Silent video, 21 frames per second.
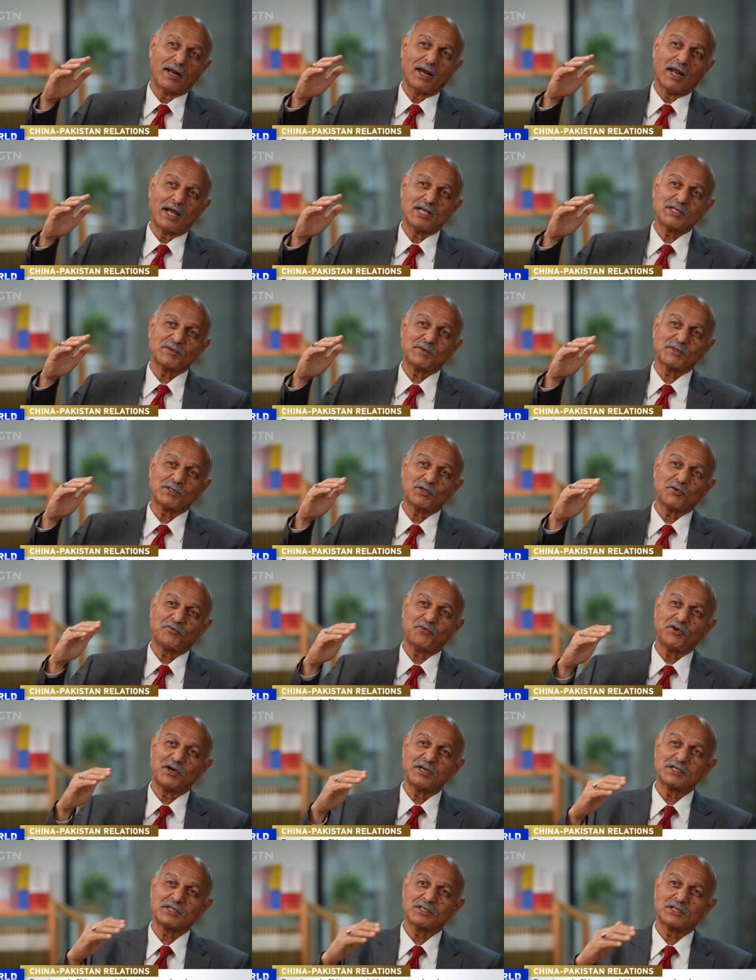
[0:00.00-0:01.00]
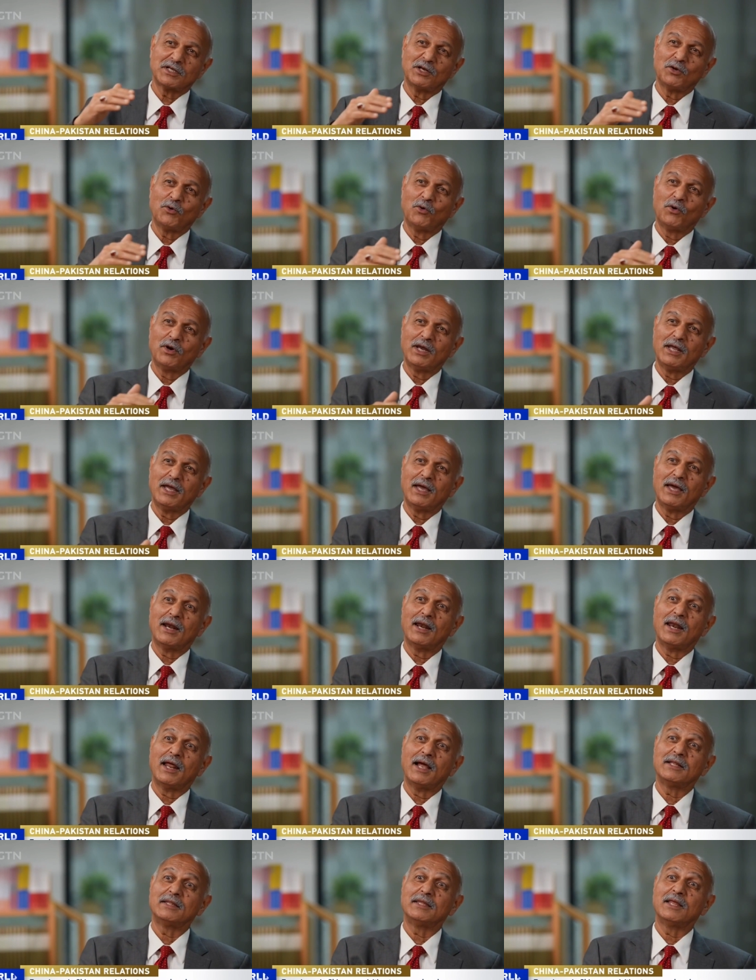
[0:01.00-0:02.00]
Airlines was the first and only
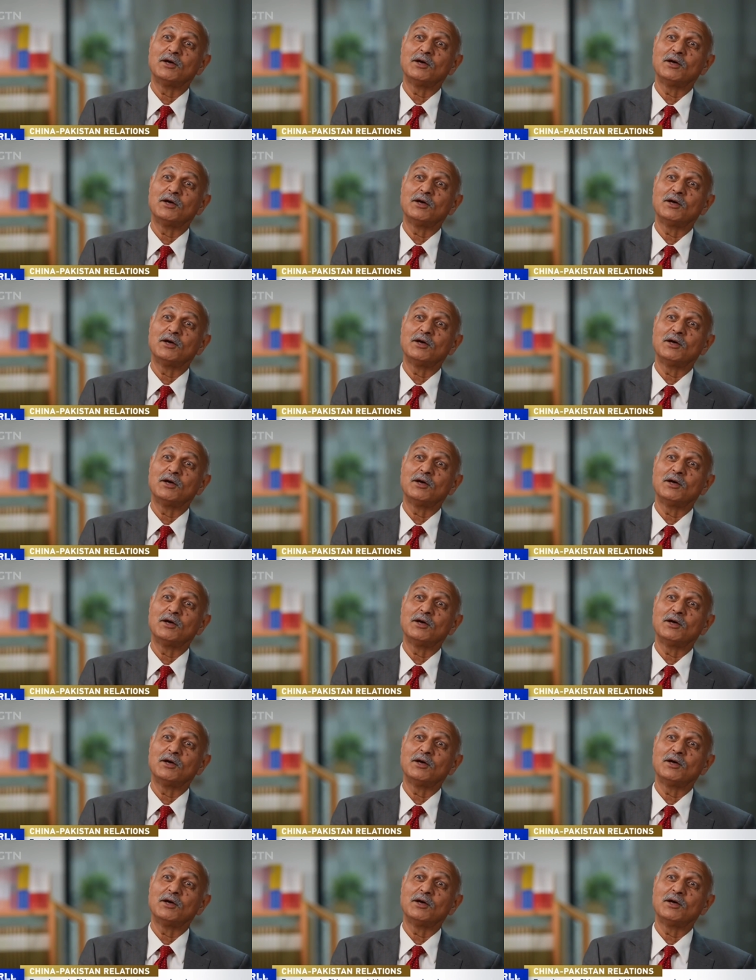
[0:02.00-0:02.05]
airline